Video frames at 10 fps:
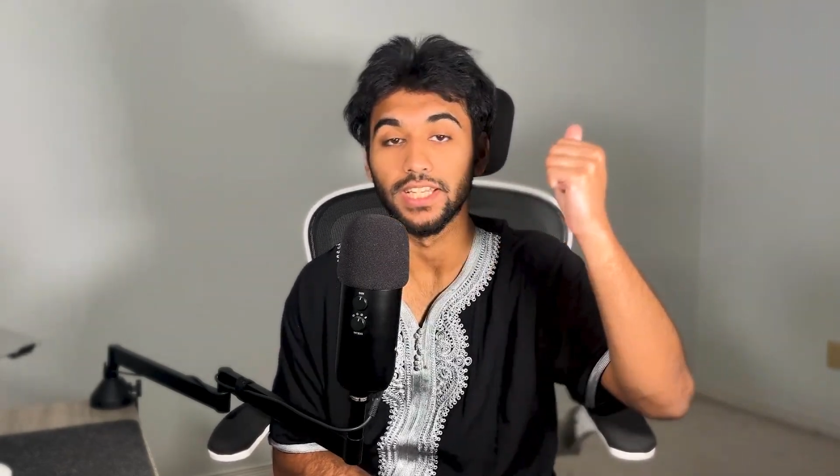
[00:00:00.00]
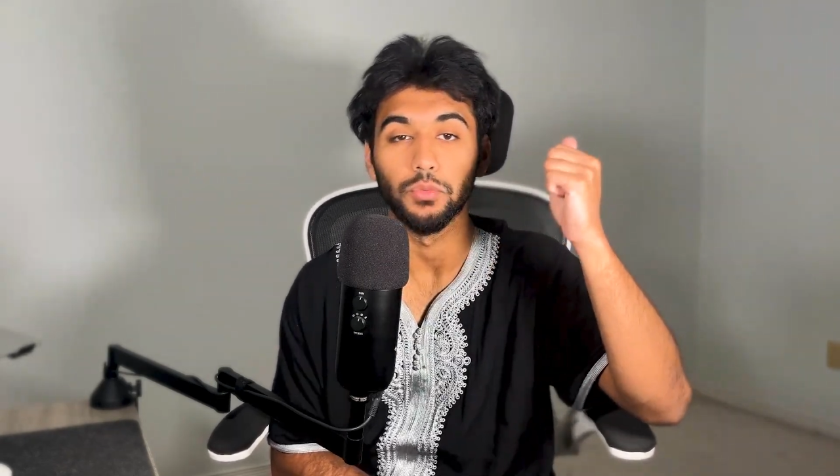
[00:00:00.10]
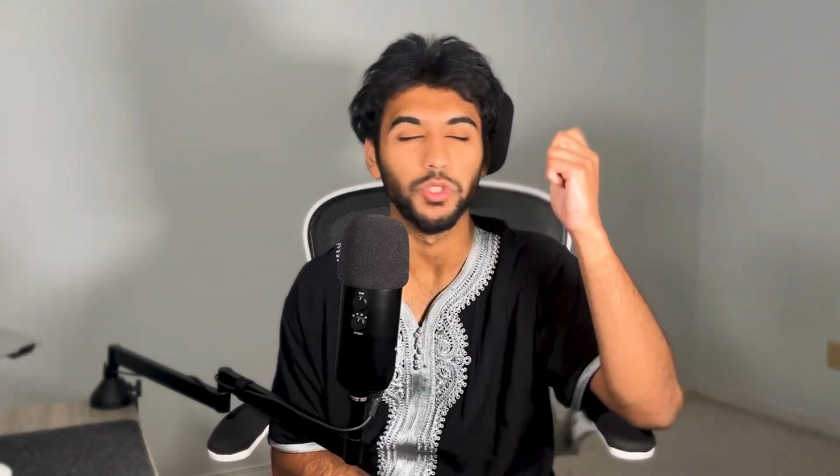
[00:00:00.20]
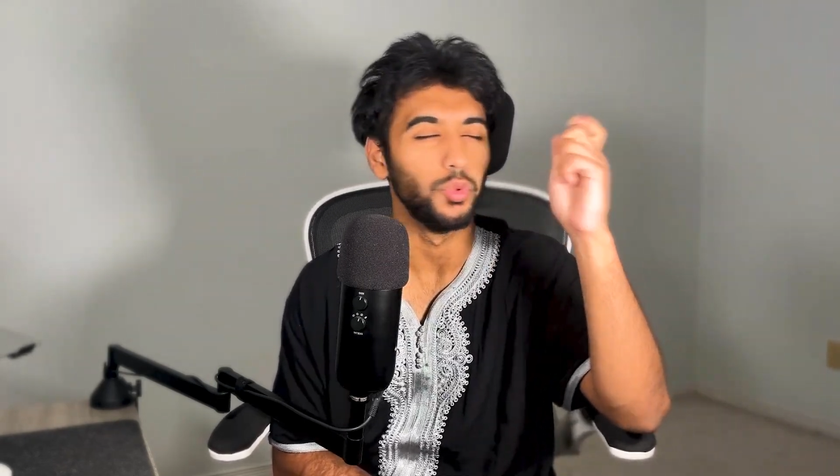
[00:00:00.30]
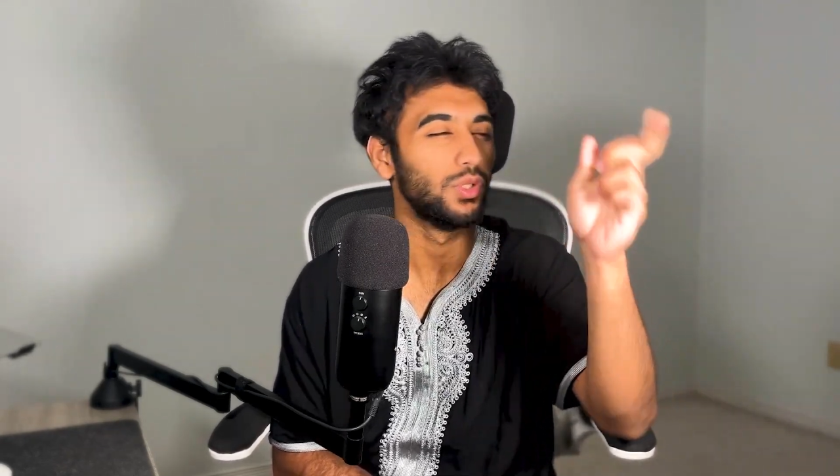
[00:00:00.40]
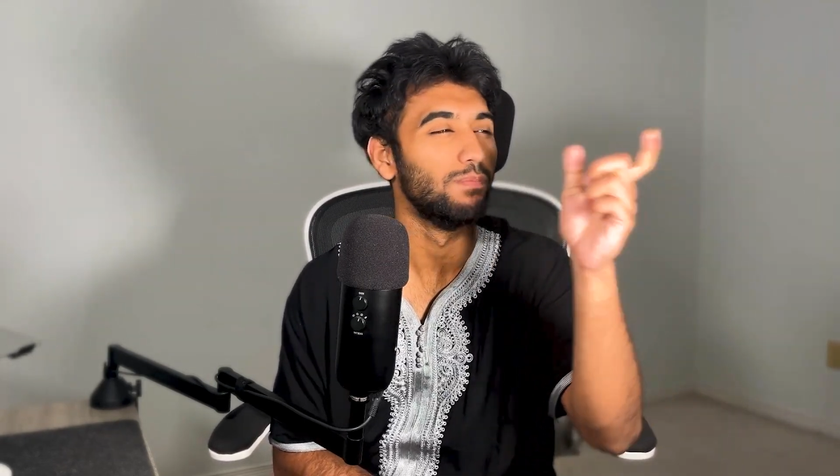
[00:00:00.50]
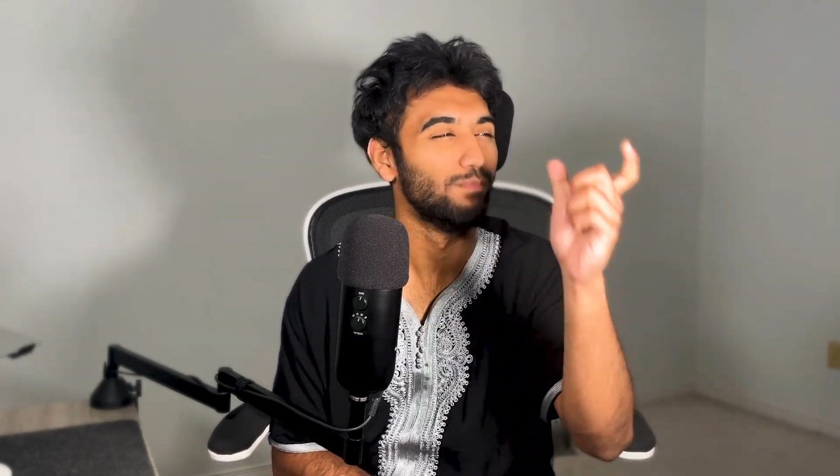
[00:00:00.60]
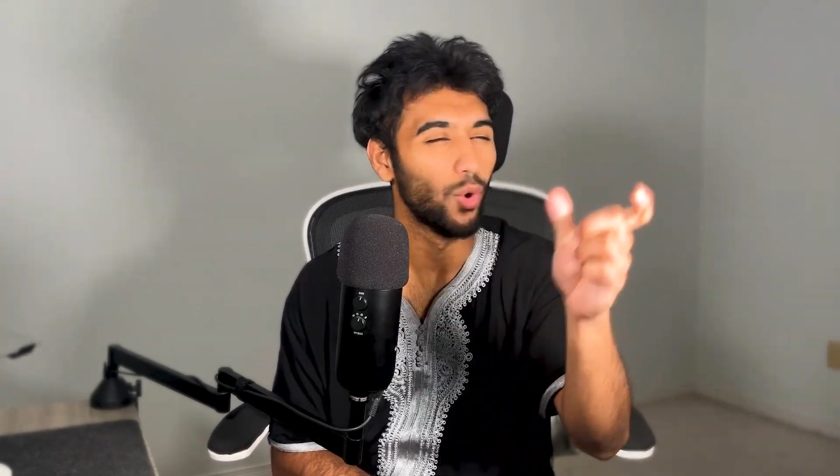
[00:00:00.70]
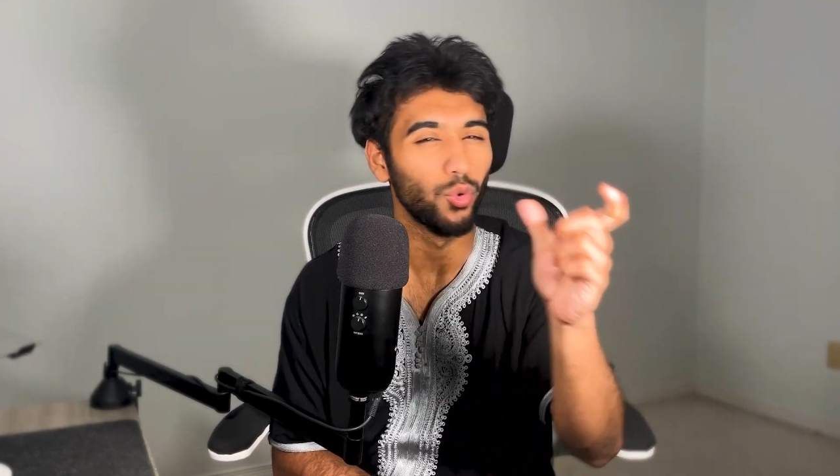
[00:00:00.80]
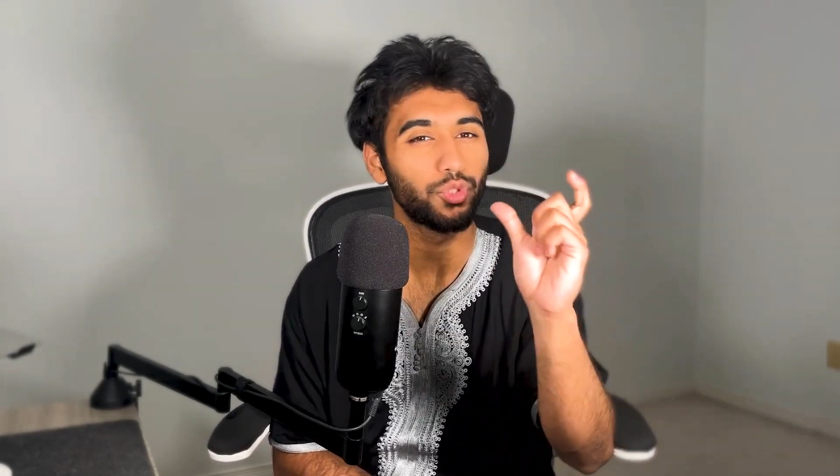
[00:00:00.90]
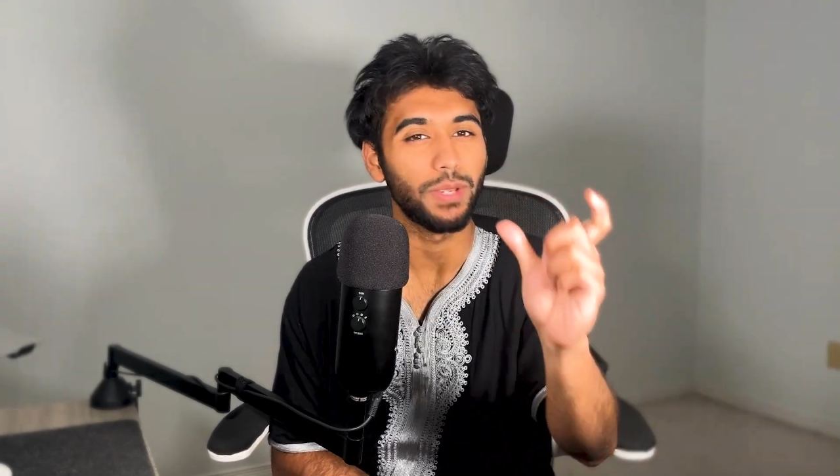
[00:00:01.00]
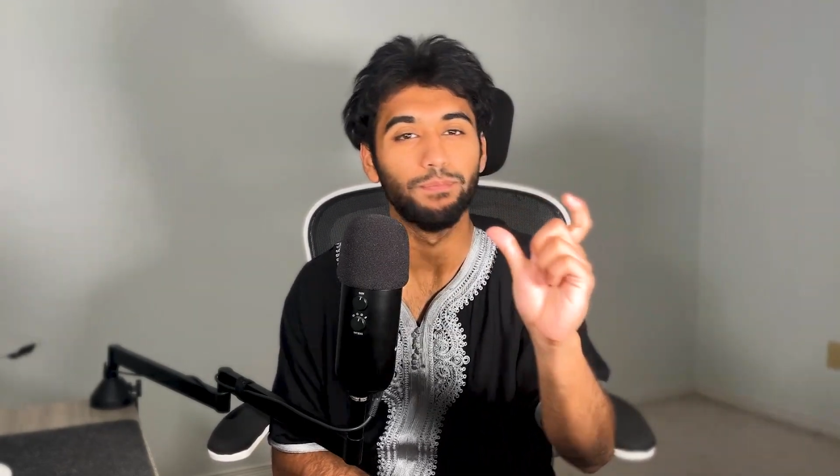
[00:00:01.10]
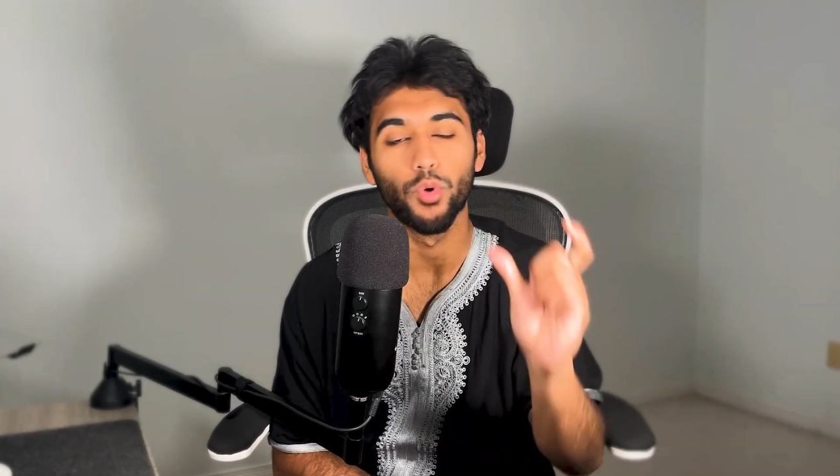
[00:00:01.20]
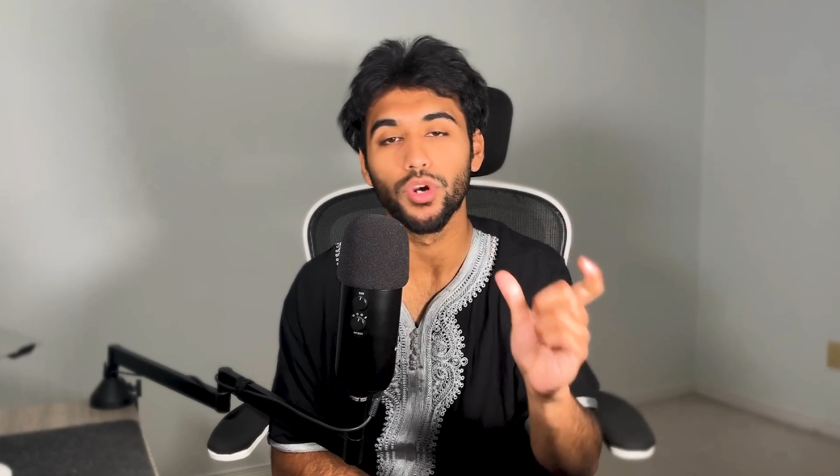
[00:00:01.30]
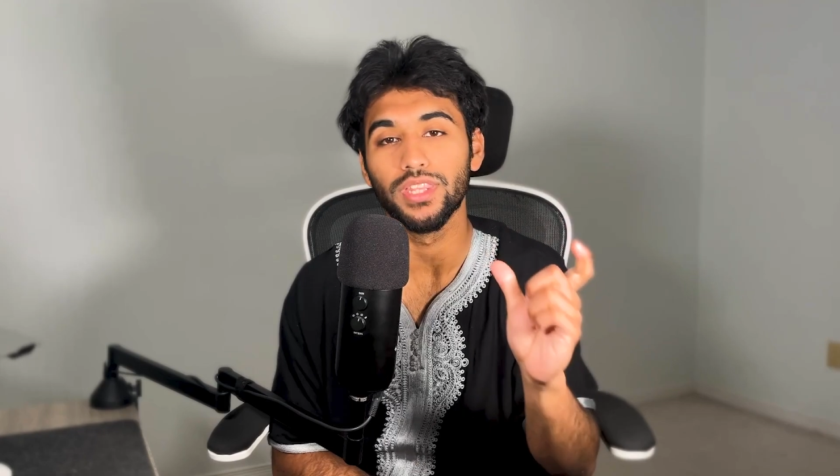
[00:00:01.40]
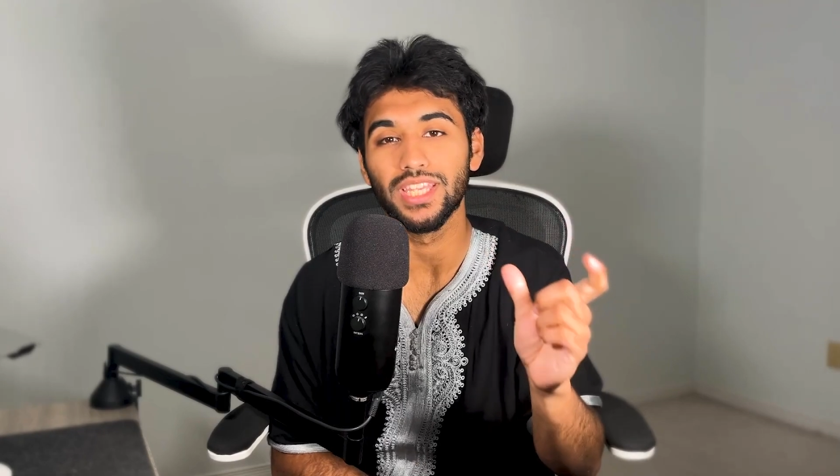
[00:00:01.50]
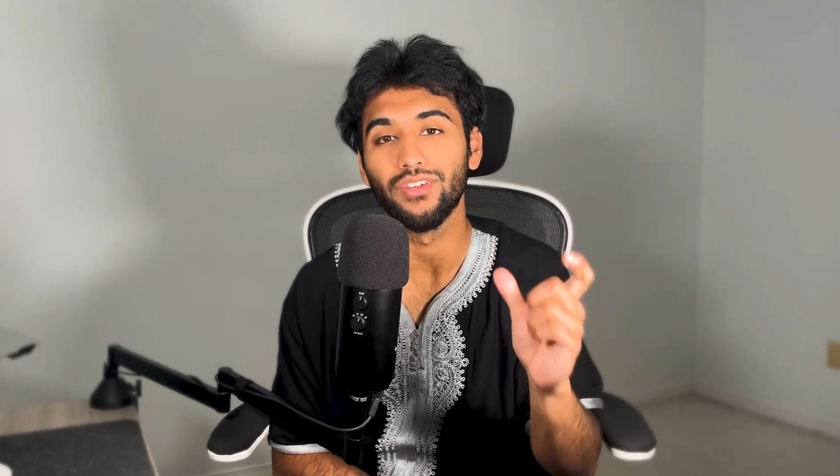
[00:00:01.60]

We do the most important thing